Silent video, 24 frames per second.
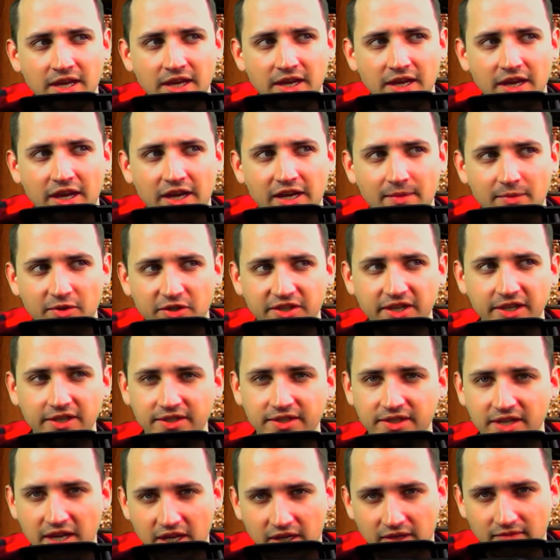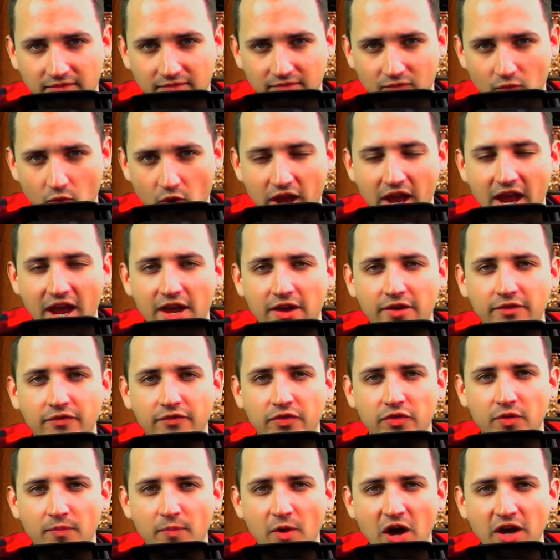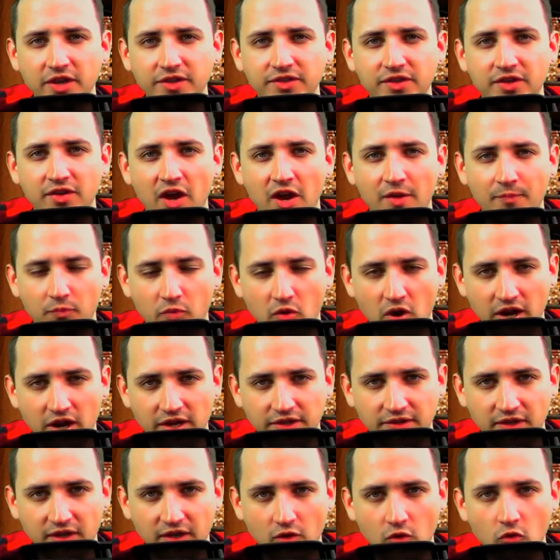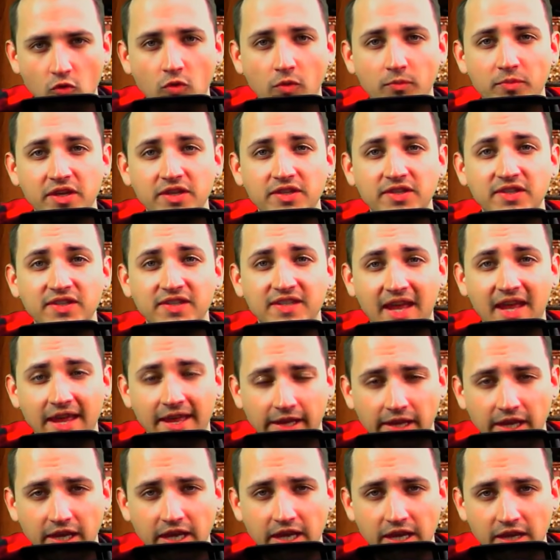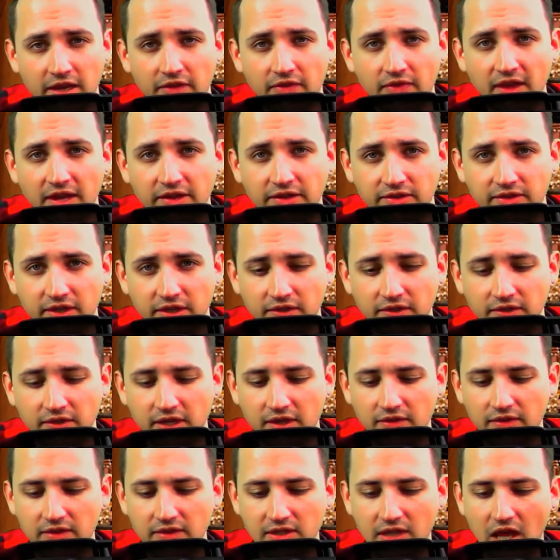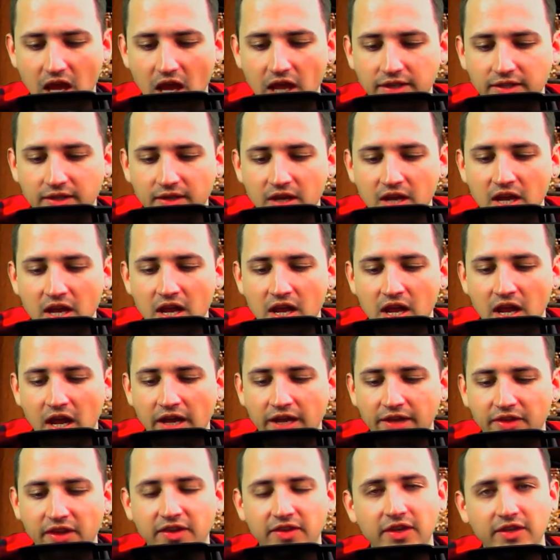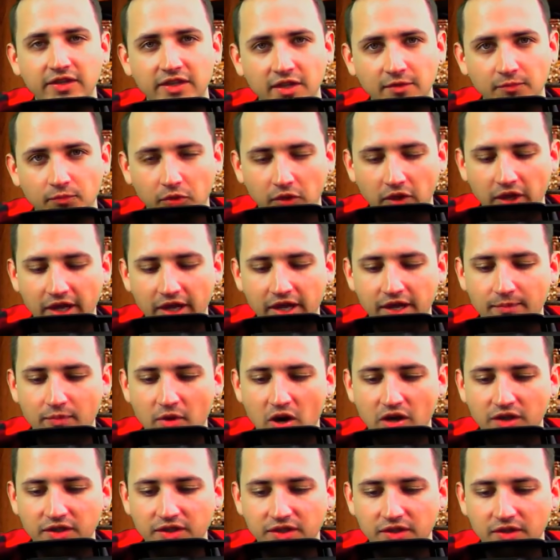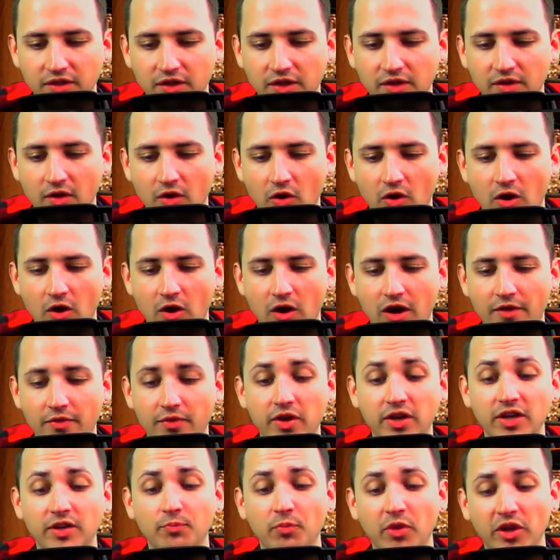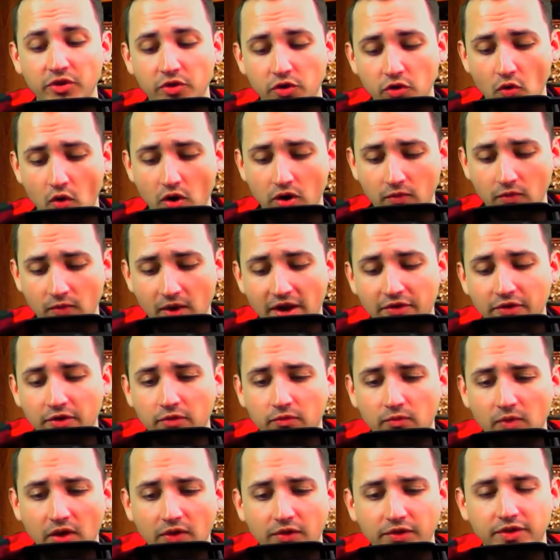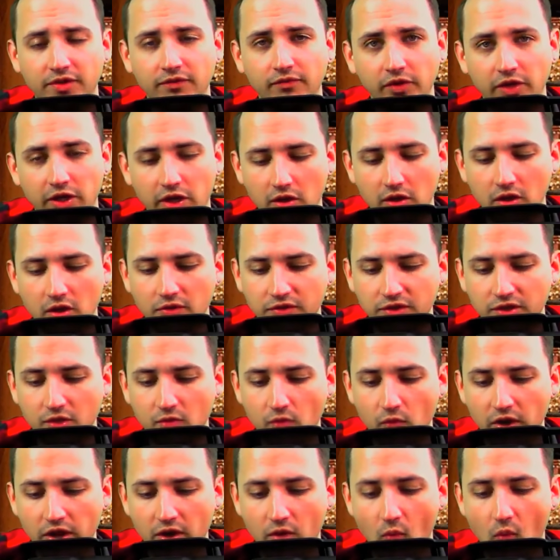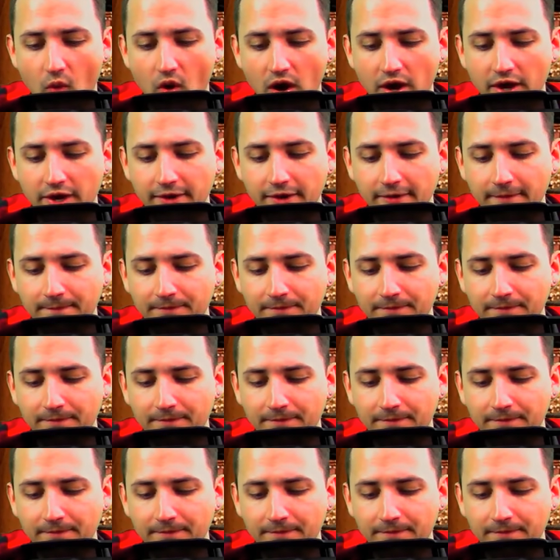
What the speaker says: At number 16, we have the Boston Uprising, who will be staying in that 16th slot. I think they did play New York, relatively close in week 1.